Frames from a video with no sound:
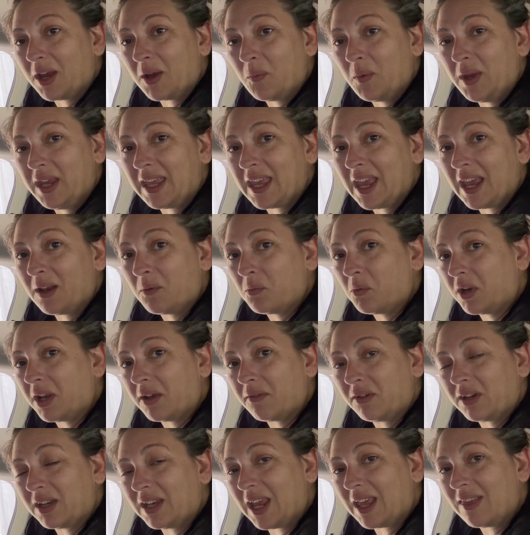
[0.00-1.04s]
weekend,
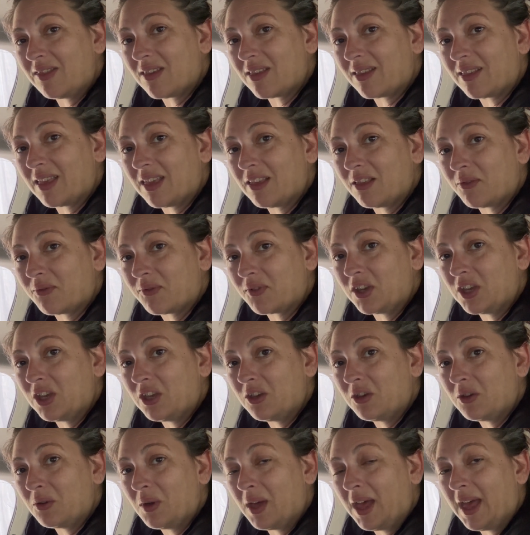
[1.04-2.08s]
whatever day this is for
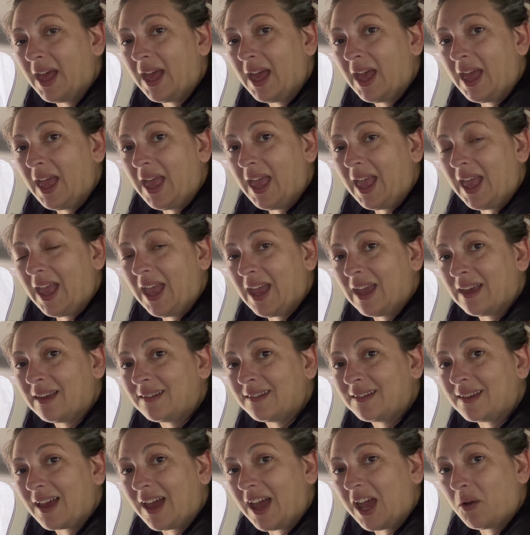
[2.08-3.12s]
you.
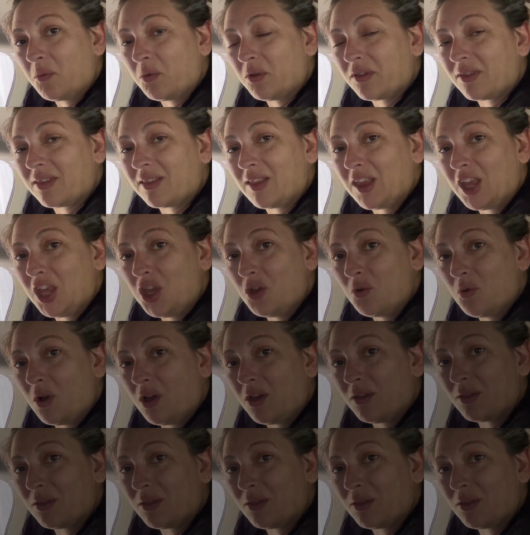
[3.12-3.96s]
And I will see you all